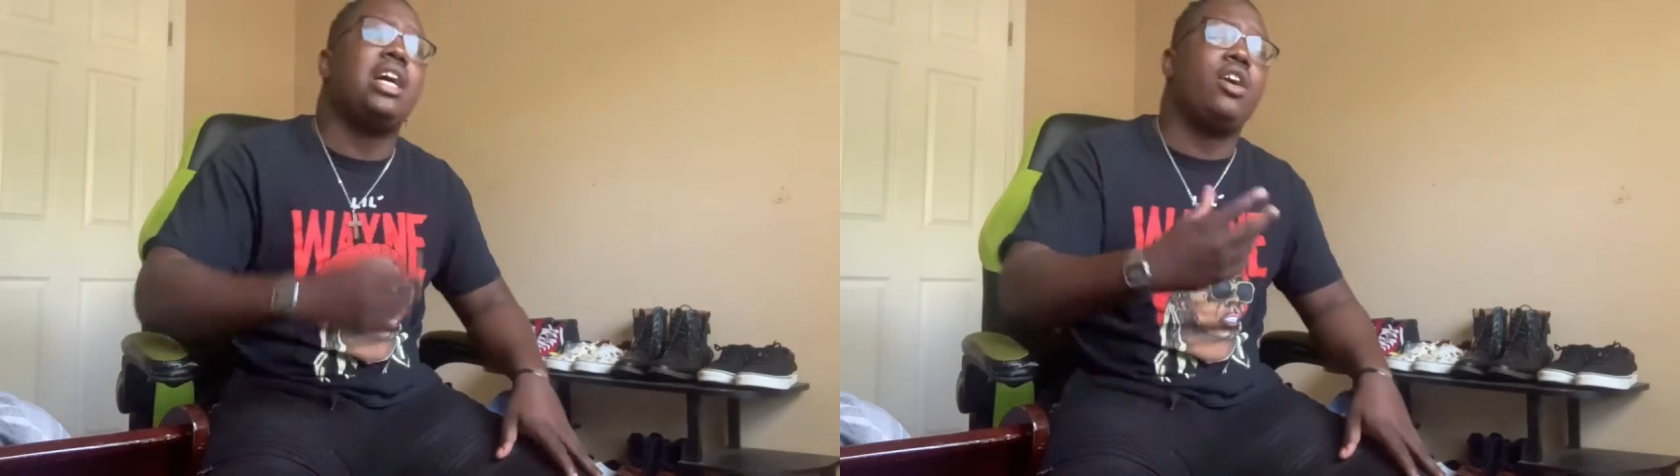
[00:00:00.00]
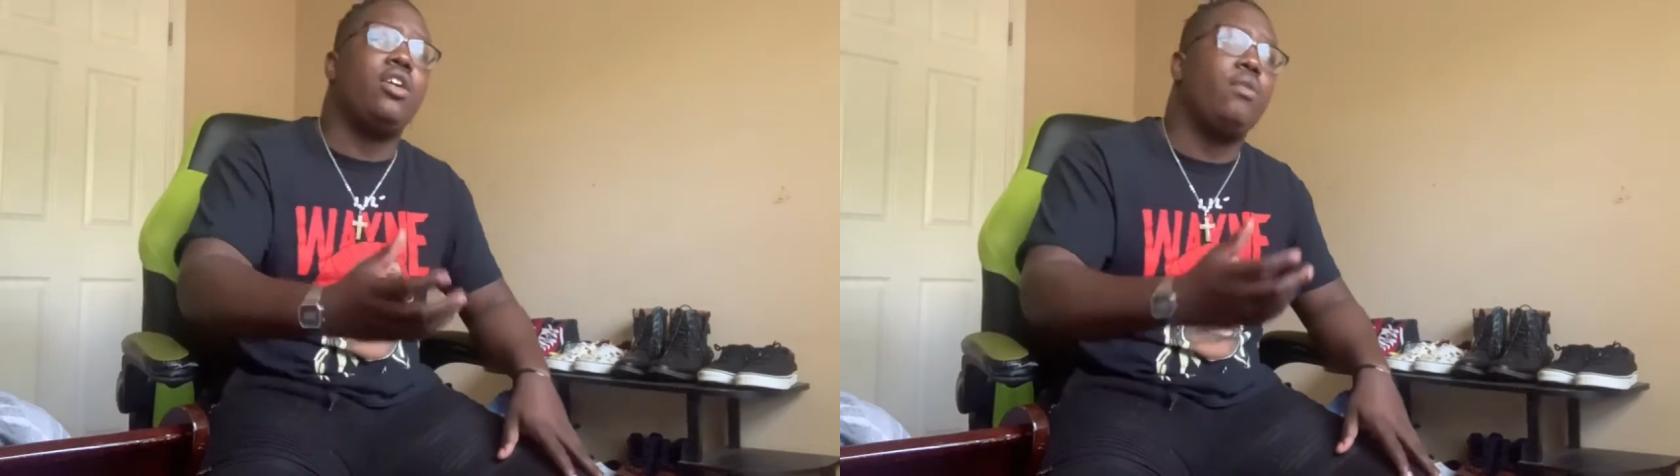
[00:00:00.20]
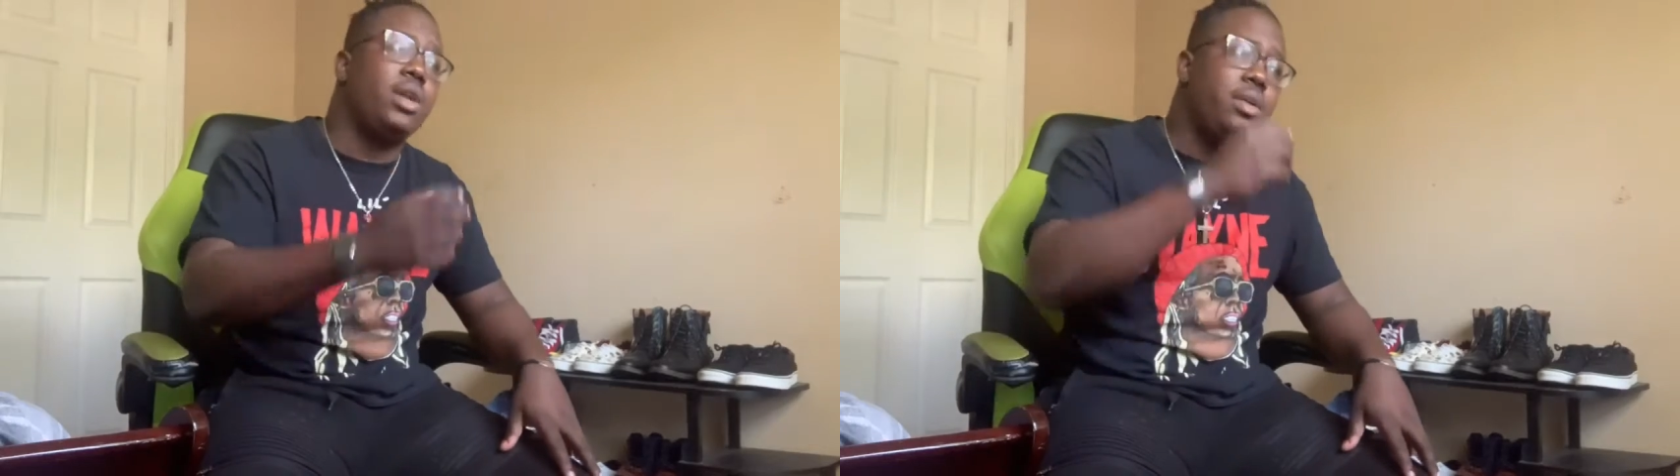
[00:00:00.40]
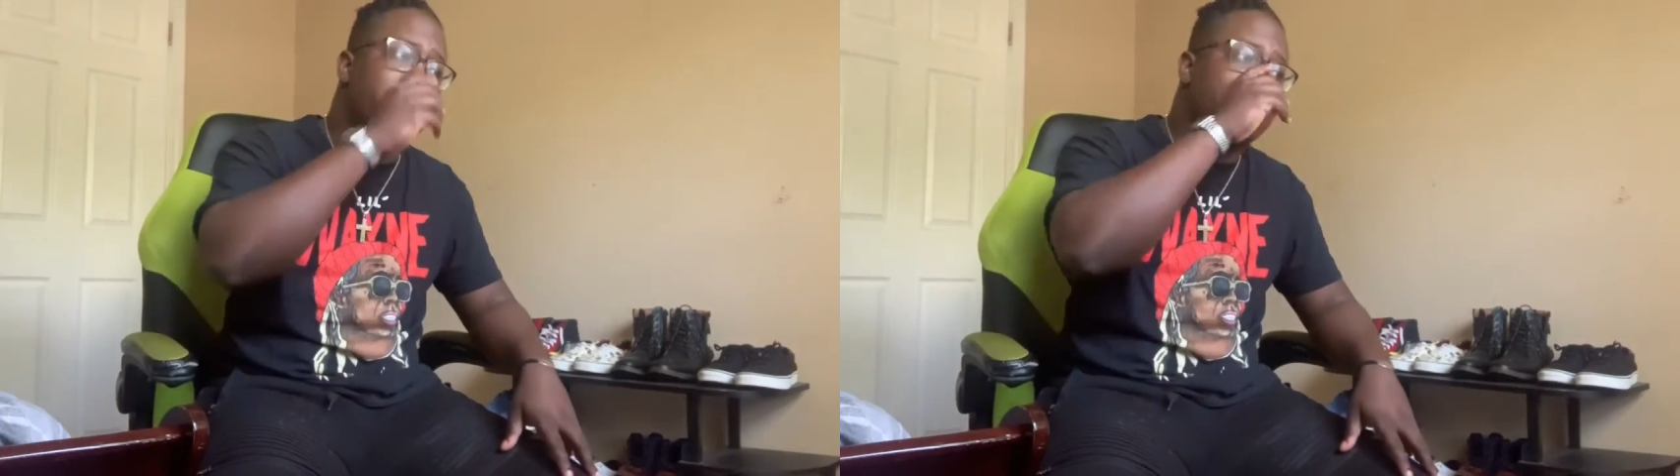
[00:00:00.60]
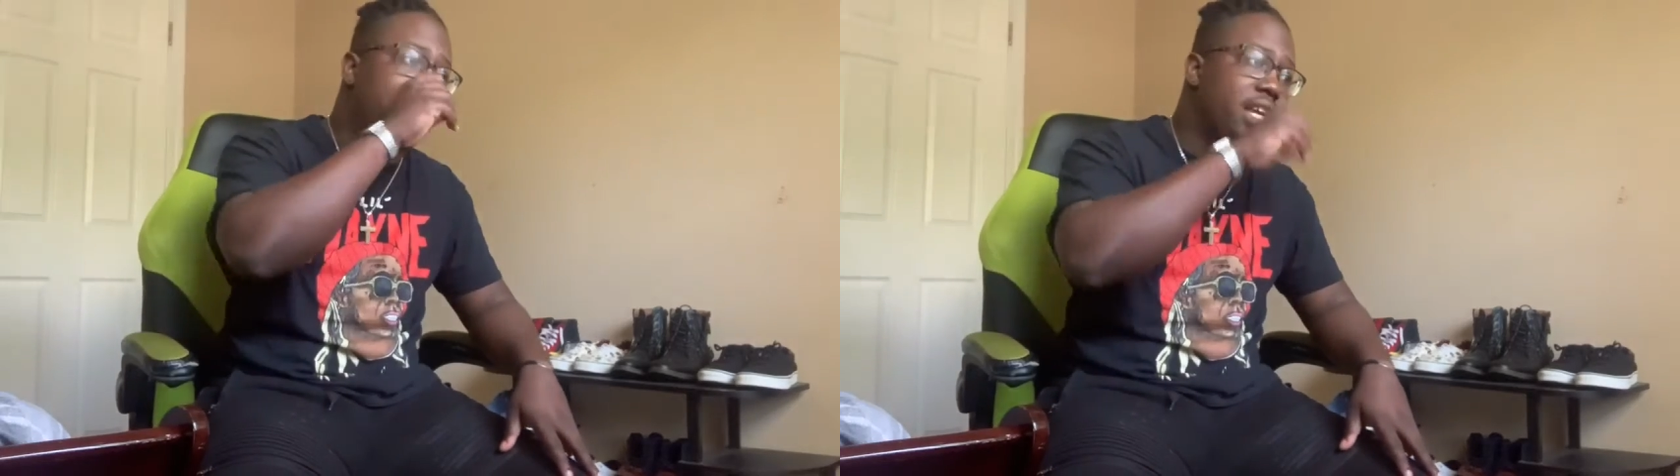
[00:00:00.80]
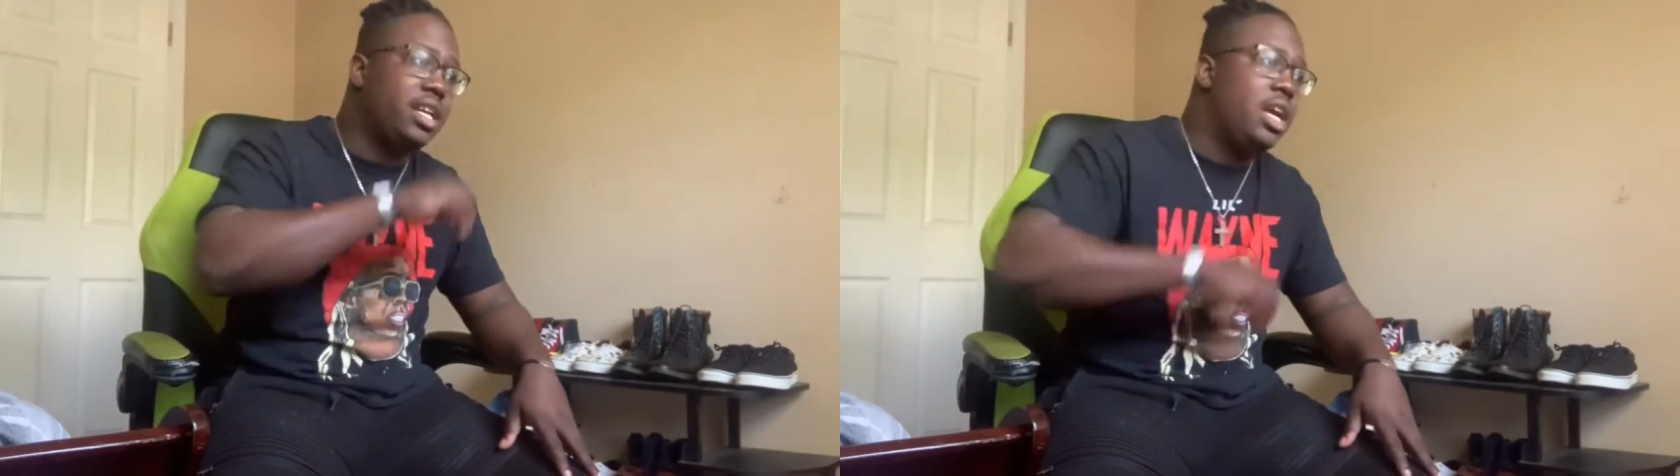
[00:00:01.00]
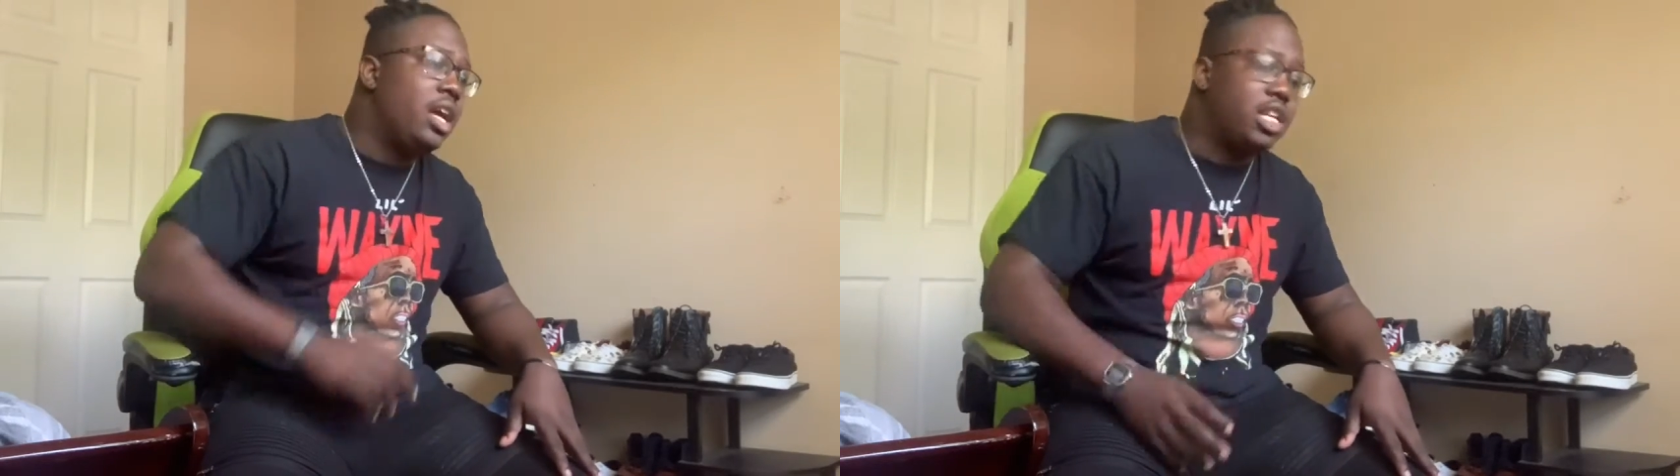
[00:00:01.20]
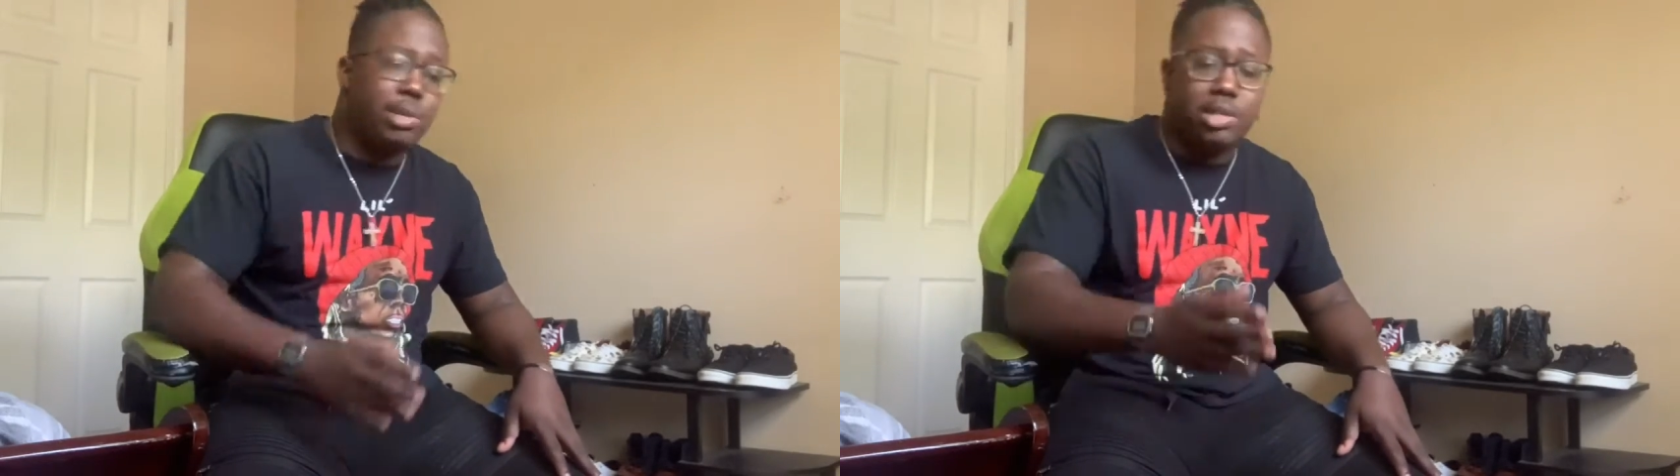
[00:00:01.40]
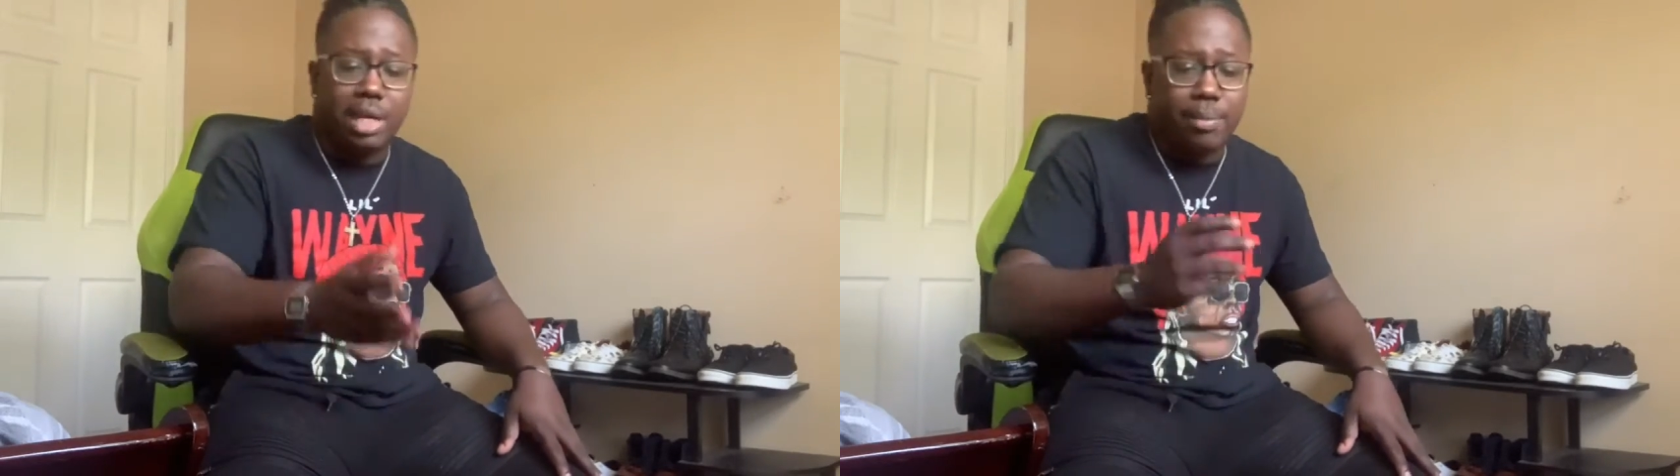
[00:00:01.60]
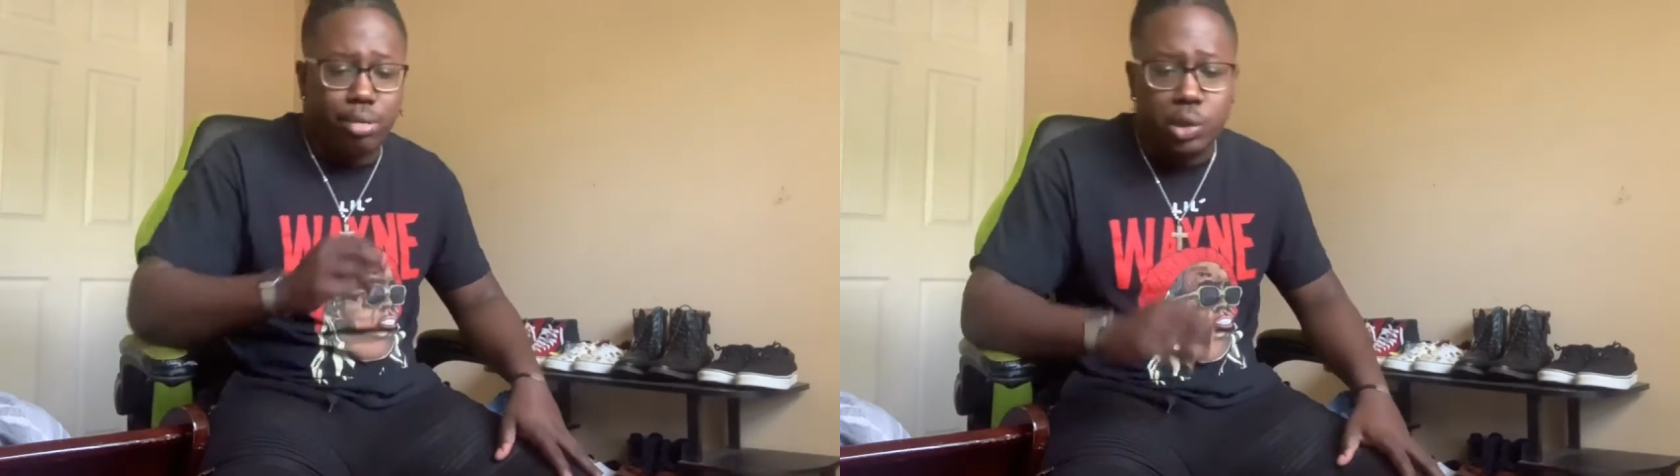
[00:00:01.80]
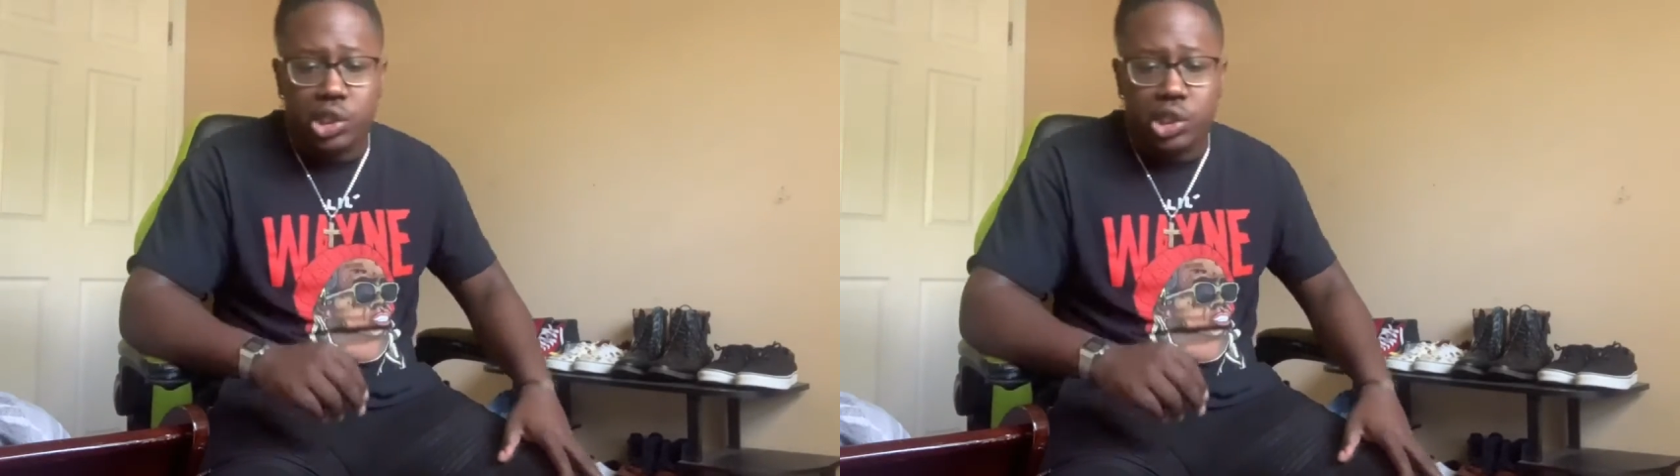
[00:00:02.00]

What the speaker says: heard what he was saying, especially about the blue